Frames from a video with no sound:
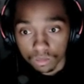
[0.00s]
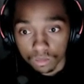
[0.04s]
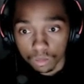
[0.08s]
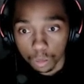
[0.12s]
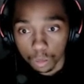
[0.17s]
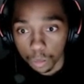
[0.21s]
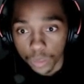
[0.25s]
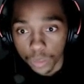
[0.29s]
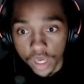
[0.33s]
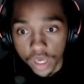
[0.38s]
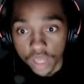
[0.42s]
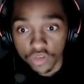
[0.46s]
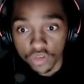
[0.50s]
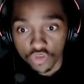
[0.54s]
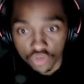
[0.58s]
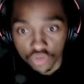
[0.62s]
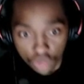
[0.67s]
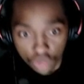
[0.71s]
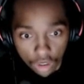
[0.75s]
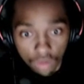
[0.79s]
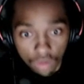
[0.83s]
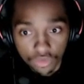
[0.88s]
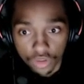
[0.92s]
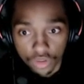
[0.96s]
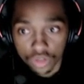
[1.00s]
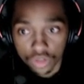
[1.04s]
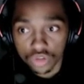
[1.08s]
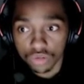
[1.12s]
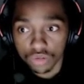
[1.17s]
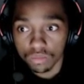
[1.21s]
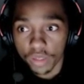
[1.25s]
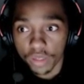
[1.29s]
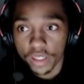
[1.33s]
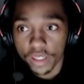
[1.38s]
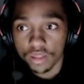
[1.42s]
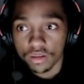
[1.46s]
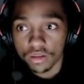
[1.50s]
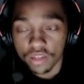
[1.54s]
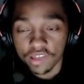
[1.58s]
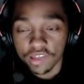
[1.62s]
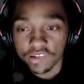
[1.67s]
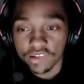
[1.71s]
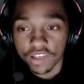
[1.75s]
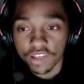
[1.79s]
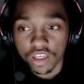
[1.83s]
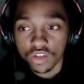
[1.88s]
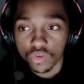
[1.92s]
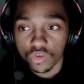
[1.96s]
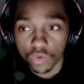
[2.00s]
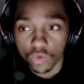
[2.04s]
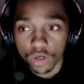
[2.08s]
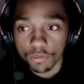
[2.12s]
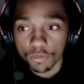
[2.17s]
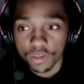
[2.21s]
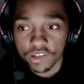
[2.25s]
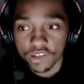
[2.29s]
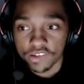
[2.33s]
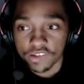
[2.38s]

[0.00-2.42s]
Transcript: It showed that like Niski Doinby